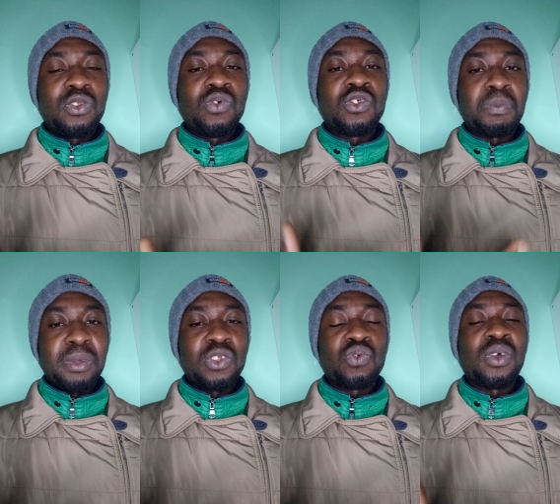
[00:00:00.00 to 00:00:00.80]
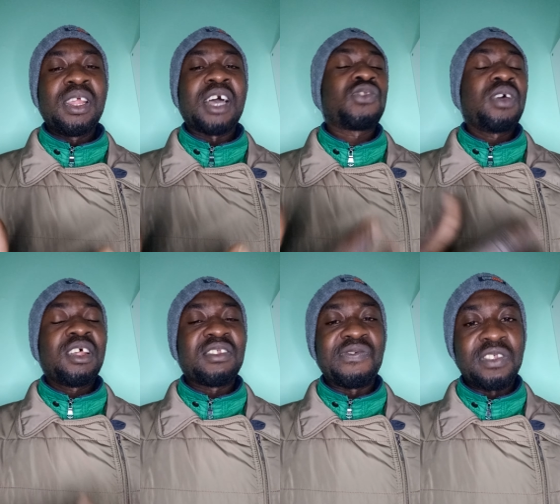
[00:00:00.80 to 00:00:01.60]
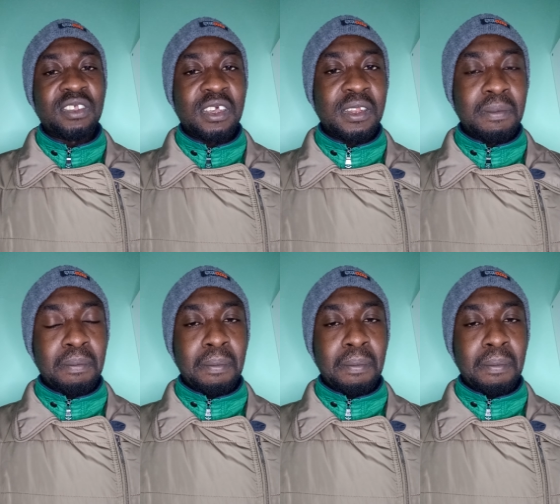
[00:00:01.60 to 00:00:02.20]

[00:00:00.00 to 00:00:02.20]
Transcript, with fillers: you spiritually as well as physically